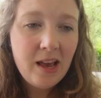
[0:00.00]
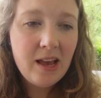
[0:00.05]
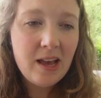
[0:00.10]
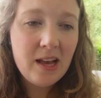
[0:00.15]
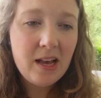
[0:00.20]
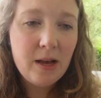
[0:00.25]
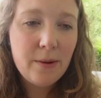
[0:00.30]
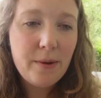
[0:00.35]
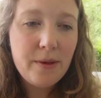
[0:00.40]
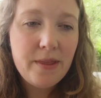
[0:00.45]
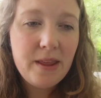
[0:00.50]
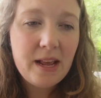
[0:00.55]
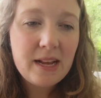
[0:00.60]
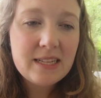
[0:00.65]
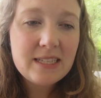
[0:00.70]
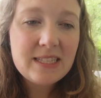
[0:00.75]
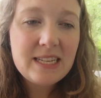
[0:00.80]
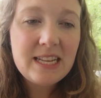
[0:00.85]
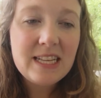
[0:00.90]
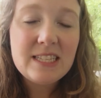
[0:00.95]
Um, and the
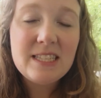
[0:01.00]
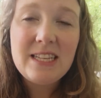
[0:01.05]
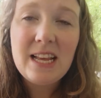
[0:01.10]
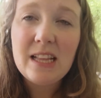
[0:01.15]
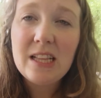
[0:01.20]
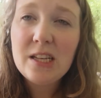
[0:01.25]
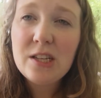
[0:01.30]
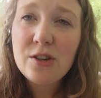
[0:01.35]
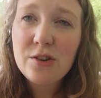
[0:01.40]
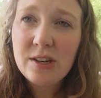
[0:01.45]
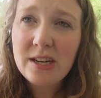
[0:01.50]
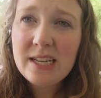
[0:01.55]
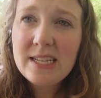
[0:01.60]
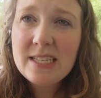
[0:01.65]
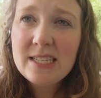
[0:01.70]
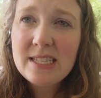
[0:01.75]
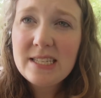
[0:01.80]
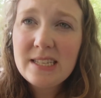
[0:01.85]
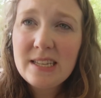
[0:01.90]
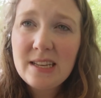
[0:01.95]
next is Dela
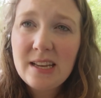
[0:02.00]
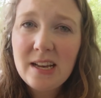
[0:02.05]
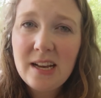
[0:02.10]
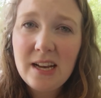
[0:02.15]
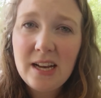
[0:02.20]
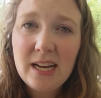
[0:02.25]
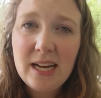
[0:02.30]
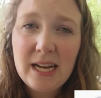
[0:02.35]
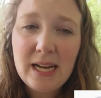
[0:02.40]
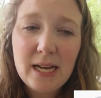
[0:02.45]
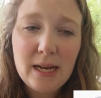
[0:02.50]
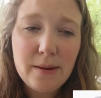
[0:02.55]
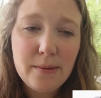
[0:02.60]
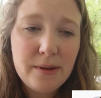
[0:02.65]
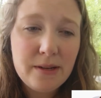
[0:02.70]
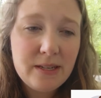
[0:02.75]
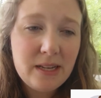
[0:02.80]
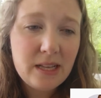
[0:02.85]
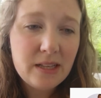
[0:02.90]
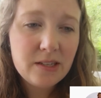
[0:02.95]
Criss.
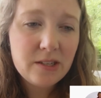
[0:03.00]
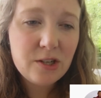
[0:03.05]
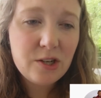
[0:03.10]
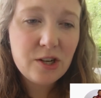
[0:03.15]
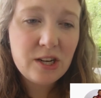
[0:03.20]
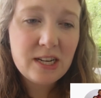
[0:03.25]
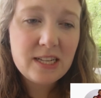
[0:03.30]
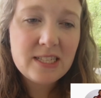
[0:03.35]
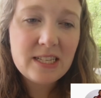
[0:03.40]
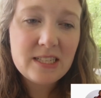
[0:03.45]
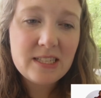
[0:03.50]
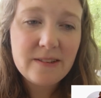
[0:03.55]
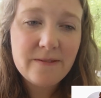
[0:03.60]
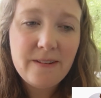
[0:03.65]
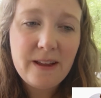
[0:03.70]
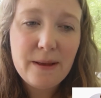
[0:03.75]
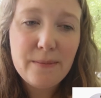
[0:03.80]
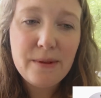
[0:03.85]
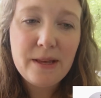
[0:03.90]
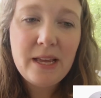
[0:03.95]
Um, Dela Criss is a
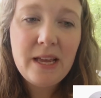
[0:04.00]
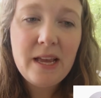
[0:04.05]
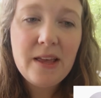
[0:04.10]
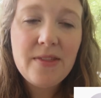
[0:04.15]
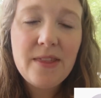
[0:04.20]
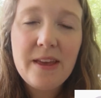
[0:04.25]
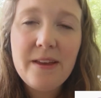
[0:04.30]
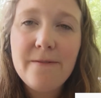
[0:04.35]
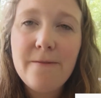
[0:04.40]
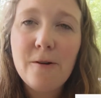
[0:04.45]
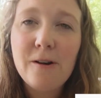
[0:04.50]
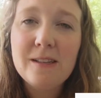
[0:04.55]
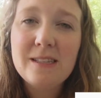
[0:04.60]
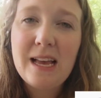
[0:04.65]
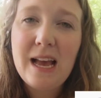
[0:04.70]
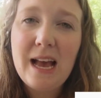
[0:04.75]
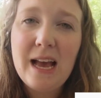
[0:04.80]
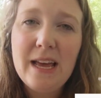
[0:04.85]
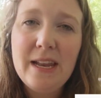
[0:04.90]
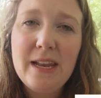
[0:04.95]
family and they
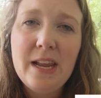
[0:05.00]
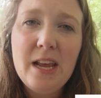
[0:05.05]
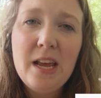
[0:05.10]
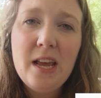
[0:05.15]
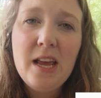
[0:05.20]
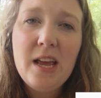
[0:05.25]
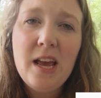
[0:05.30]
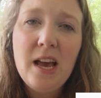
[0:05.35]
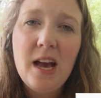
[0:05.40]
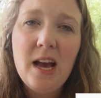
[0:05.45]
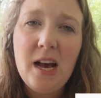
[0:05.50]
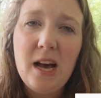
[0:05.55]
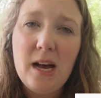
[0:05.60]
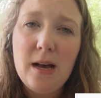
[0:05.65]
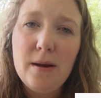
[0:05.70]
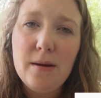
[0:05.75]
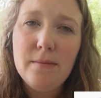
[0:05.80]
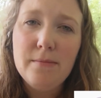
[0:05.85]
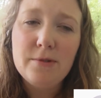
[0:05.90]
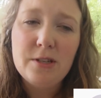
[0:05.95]
focus on
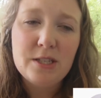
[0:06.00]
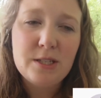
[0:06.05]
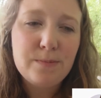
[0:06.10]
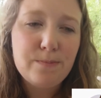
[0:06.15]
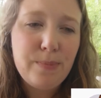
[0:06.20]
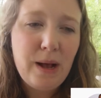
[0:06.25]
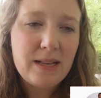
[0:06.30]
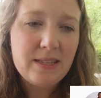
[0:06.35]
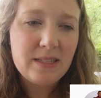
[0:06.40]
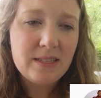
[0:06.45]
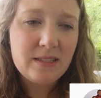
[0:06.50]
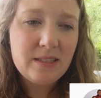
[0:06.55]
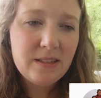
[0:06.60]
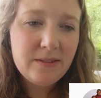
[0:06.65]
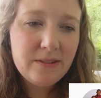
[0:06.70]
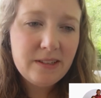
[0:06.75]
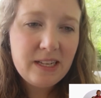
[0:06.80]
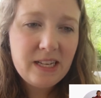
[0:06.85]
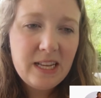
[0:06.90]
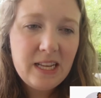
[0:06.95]
um, just
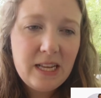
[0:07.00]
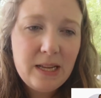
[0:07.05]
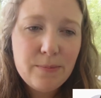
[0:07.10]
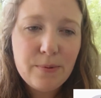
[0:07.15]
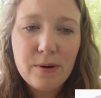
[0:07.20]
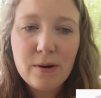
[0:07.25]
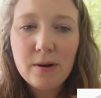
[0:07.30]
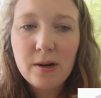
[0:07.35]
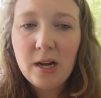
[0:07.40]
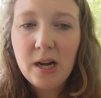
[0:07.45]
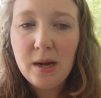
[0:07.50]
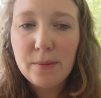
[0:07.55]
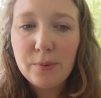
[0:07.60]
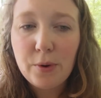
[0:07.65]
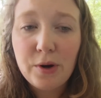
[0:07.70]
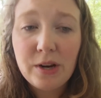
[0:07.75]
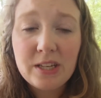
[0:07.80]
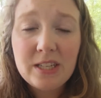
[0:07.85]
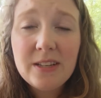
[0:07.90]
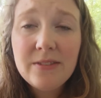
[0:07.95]
positivity, pr uh,
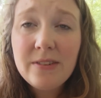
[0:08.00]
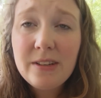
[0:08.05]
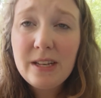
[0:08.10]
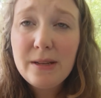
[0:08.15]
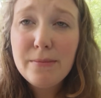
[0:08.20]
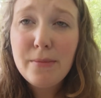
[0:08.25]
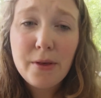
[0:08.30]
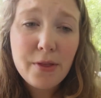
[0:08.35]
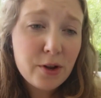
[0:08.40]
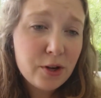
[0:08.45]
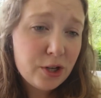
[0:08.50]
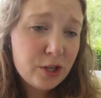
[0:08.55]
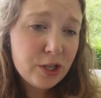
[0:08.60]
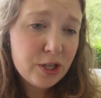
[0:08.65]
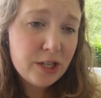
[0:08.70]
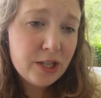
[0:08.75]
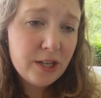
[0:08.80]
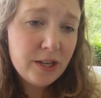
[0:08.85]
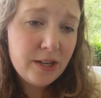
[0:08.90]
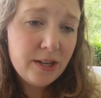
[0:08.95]
productivity,
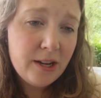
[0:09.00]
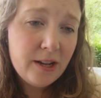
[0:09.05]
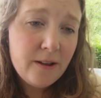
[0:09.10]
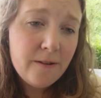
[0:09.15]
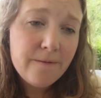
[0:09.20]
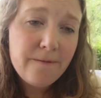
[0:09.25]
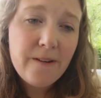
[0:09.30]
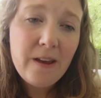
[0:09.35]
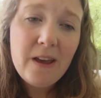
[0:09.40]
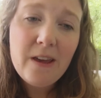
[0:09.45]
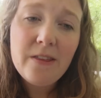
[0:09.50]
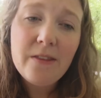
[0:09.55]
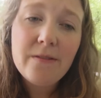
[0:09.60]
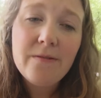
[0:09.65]
motherhood, faith,